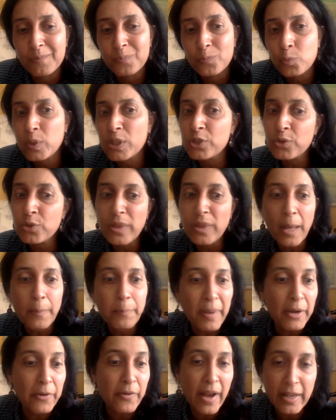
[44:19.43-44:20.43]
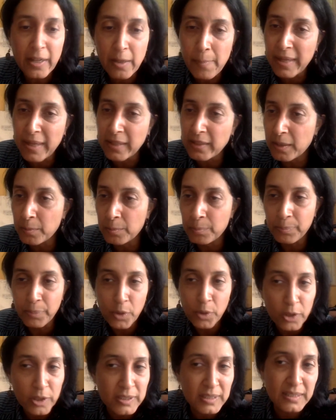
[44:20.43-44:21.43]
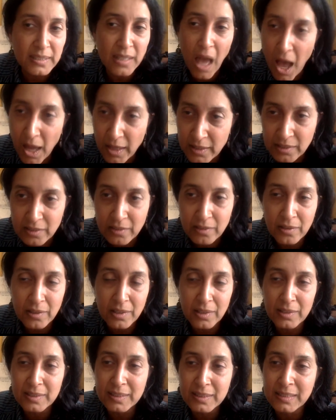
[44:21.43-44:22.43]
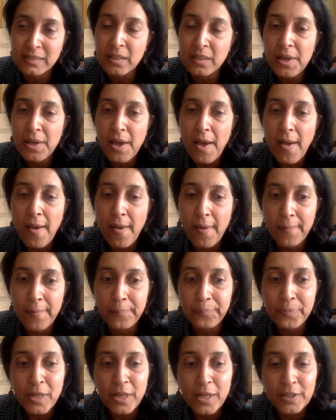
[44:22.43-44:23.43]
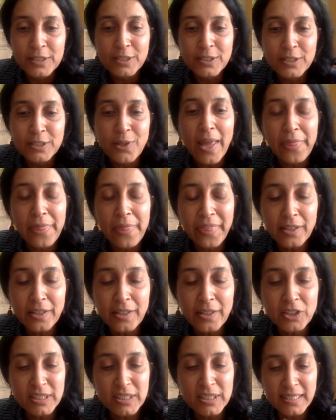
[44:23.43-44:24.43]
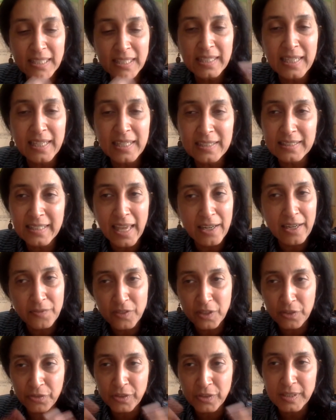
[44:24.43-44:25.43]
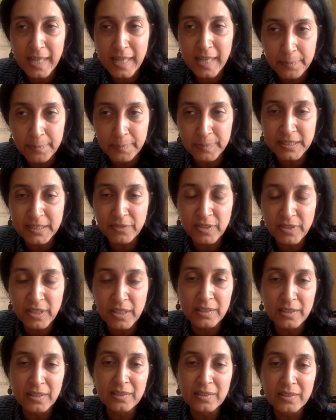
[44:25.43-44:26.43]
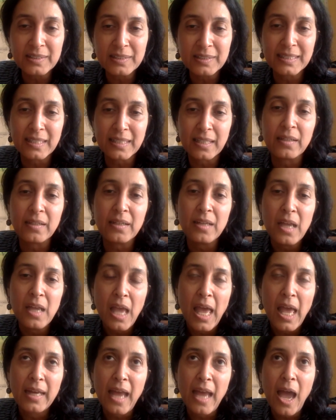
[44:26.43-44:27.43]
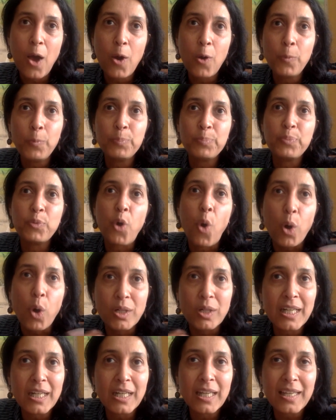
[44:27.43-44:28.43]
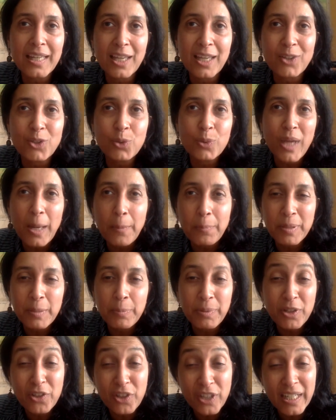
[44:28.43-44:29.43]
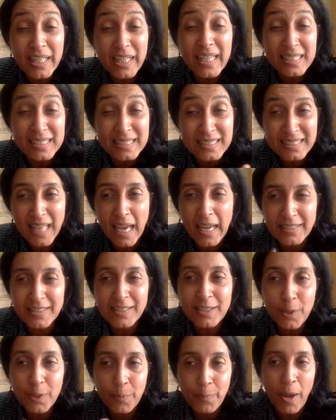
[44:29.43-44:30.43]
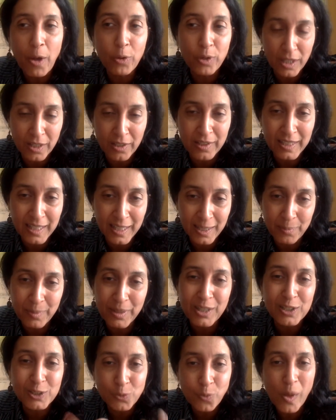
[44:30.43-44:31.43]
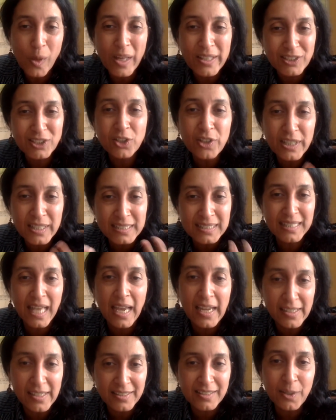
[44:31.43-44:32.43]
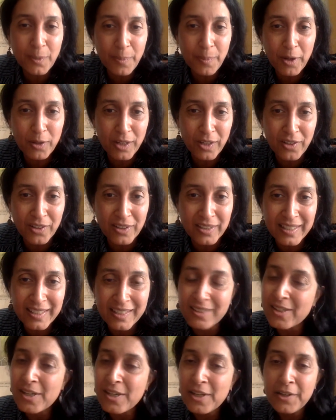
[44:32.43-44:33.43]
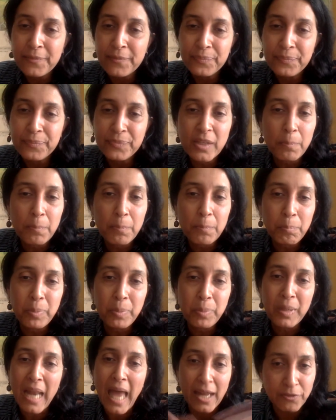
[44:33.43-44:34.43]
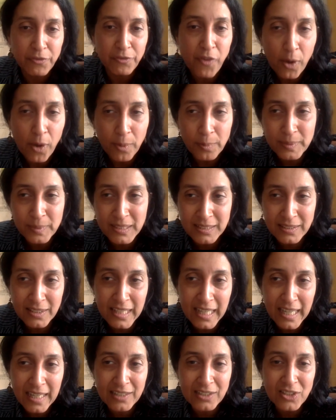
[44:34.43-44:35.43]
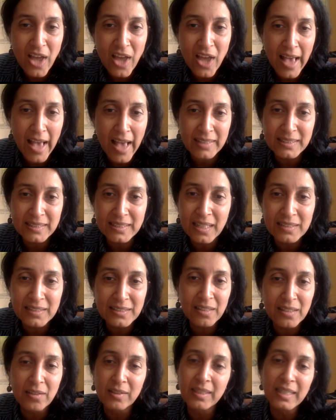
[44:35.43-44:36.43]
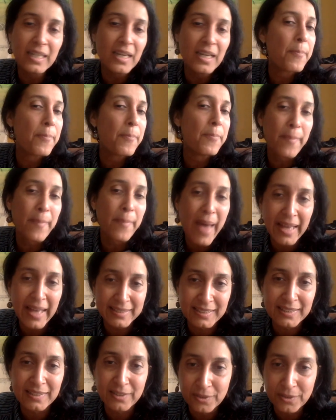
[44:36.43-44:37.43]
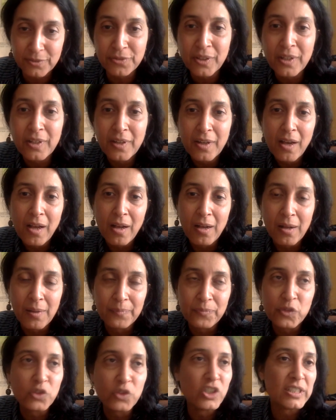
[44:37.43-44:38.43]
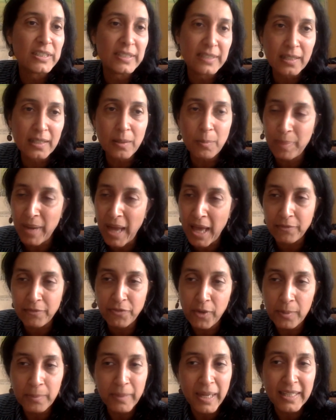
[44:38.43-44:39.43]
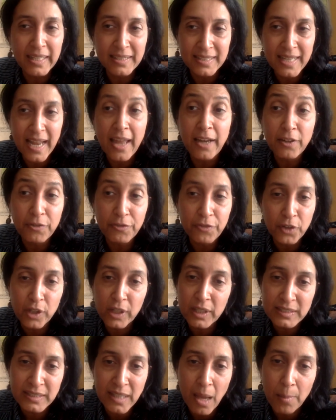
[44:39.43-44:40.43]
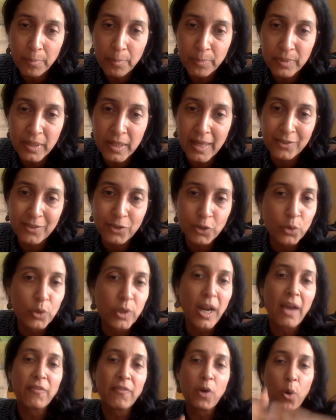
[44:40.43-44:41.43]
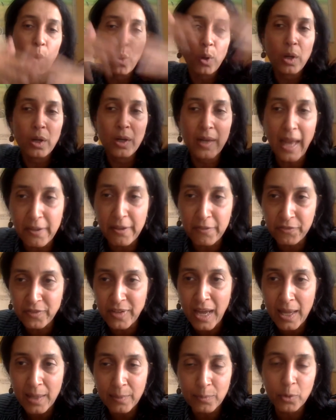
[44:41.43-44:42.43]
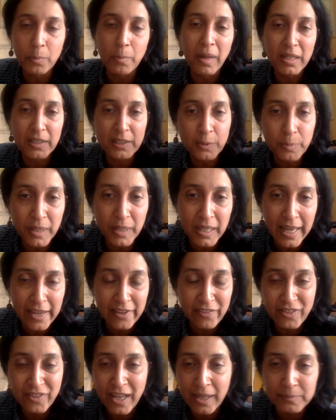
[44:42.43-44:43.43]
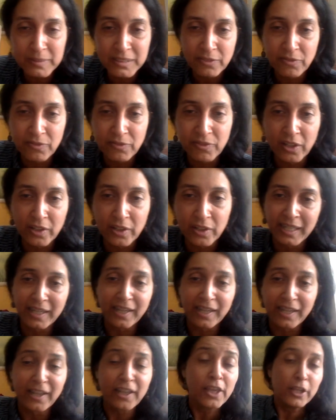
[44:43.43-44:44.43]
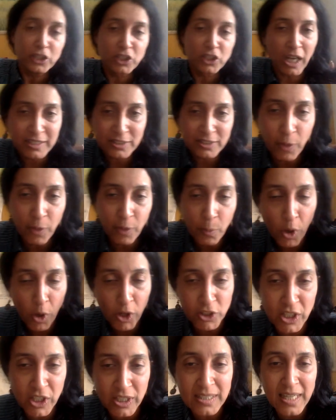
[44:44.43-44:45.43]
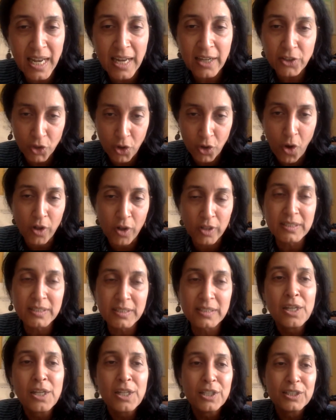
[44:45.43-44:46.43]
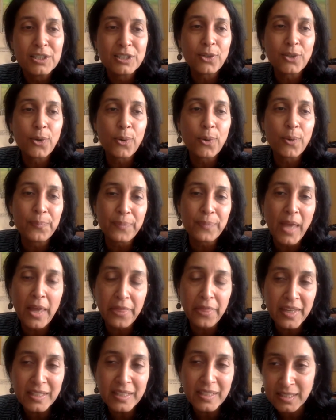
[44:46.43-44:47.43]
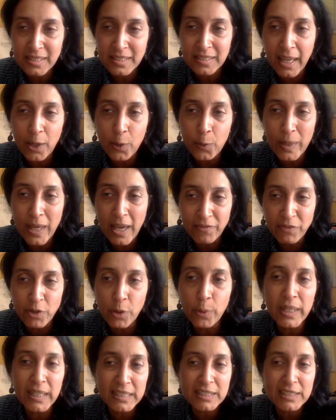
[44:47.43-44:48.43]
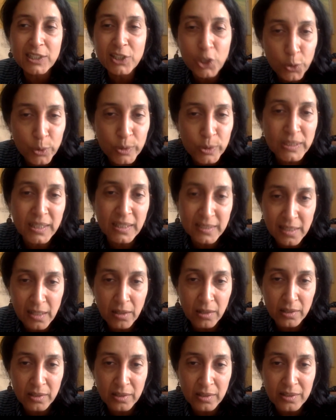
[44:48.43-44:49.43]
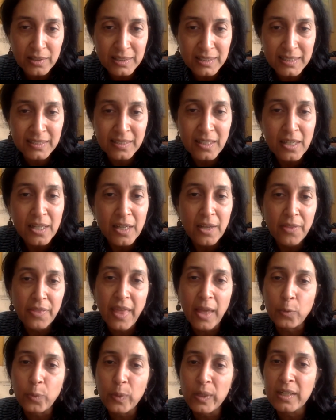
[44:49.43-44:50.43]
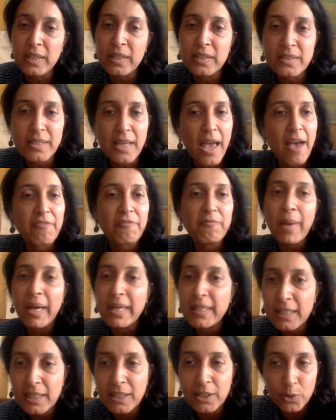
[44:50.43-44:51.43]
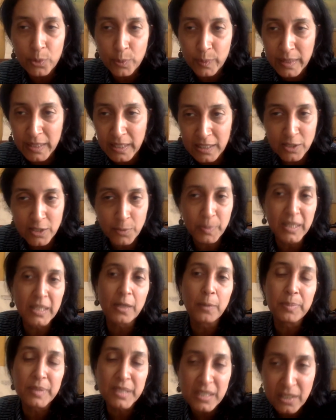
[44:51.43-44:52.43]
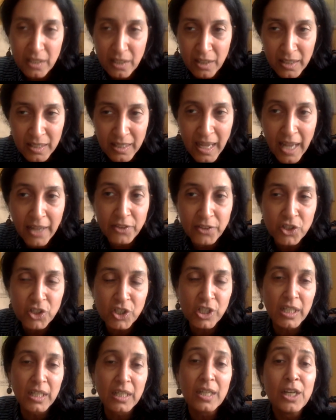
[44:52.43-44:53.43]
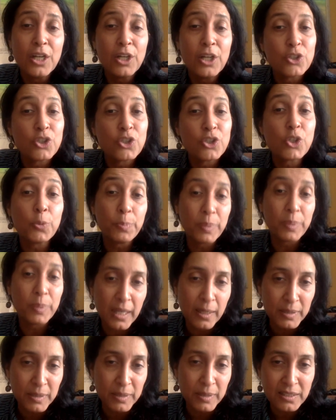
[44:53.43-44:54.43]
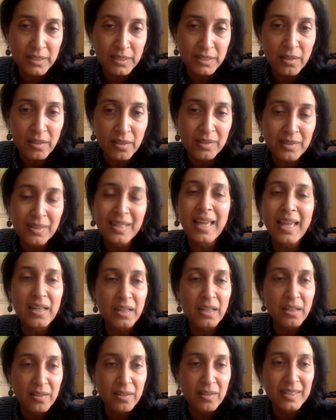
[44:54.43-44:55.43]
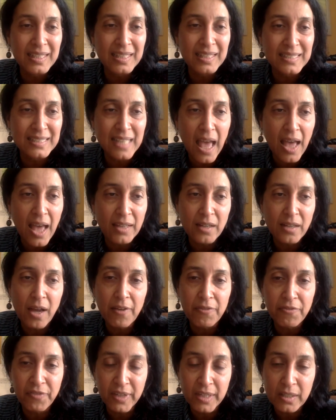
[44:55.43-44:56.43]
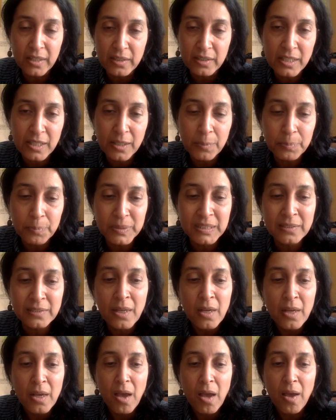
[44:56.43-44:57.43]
We do that by recommending books, articles. So I think just thinking again of different types of learners and how broadly can you get people really excited about learning? Because once you're excited about learning, the platforms today to access learning are massive. You just take a platform like TED, for example, and you could have a whole lifetime or multiple lifetimes of learning just from watching TED Talks. So I think today we have no excuse as learners that we need to have money or we need to be in a particular country to be able to learn. Like learning is at our fingertips.